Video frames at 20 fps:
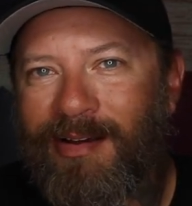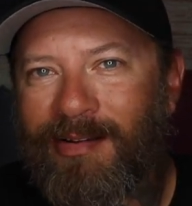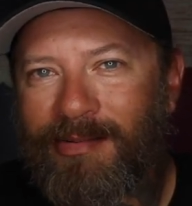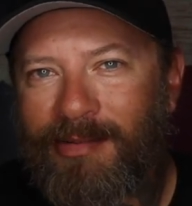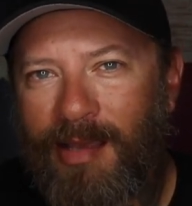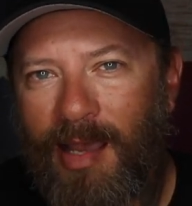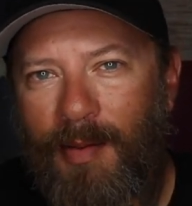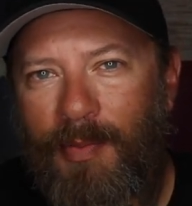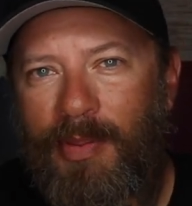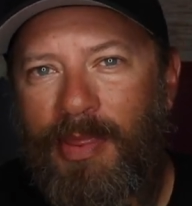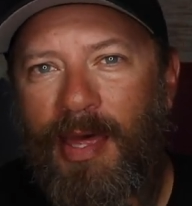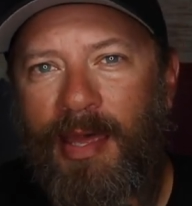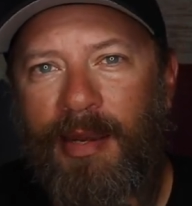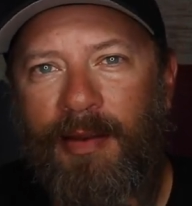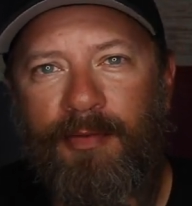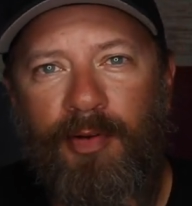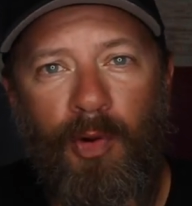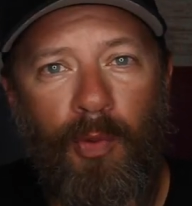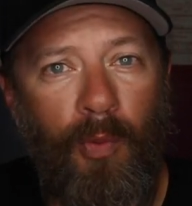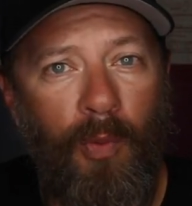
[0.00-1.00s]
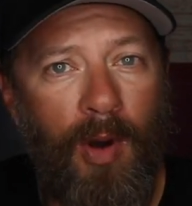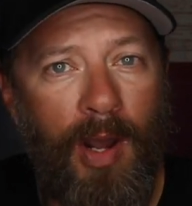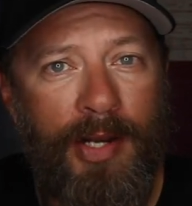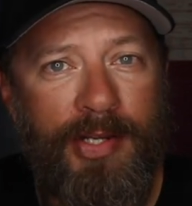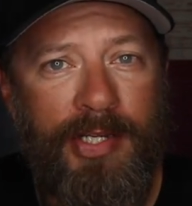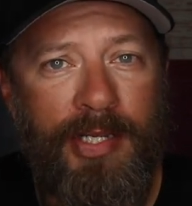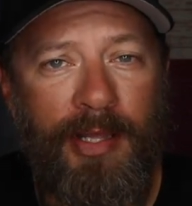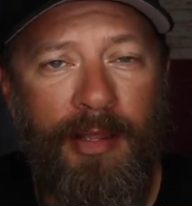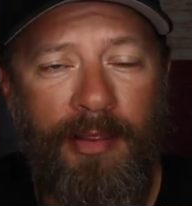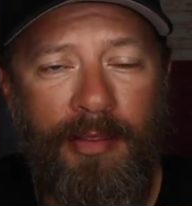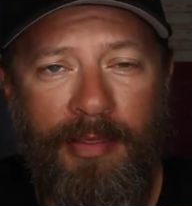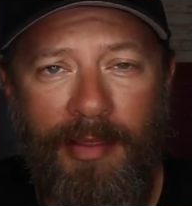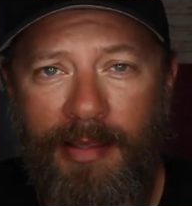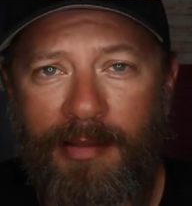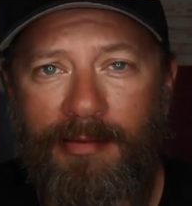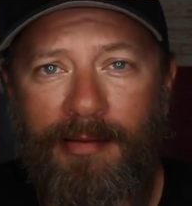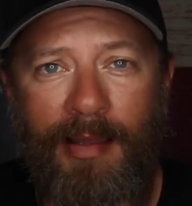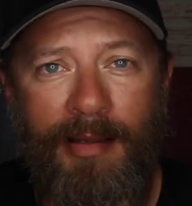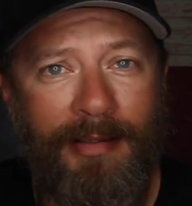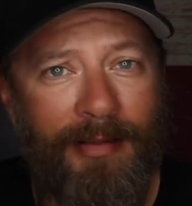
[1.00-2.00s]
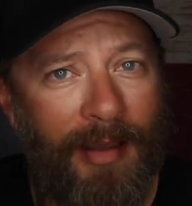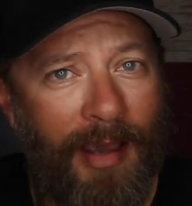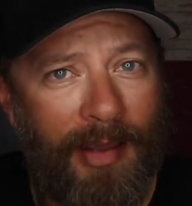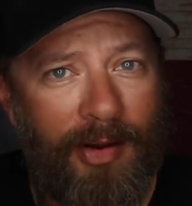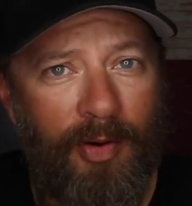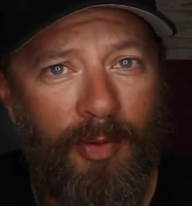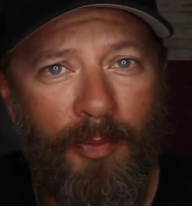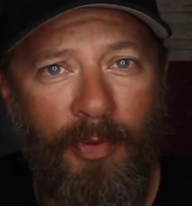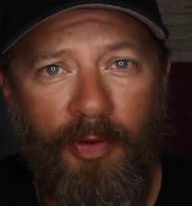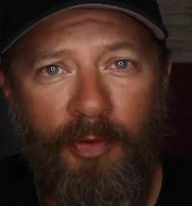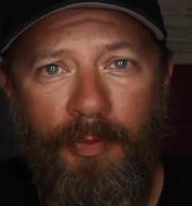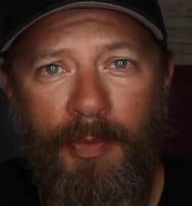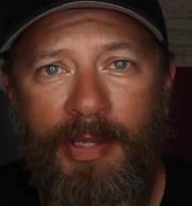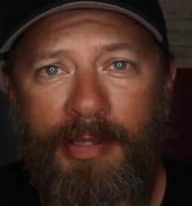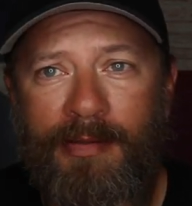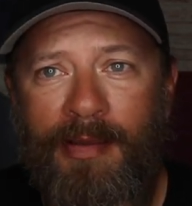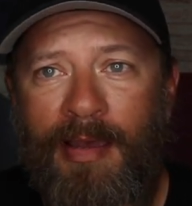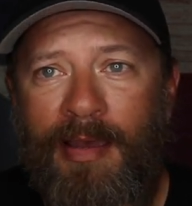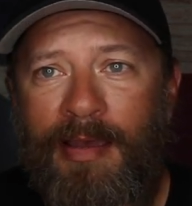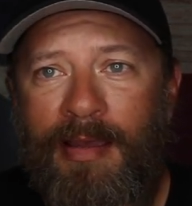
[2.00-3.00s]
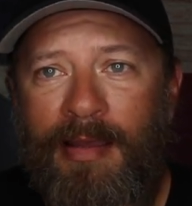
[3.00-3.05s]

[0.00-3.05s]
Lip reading: On top of that, if you're watching things like tidal movements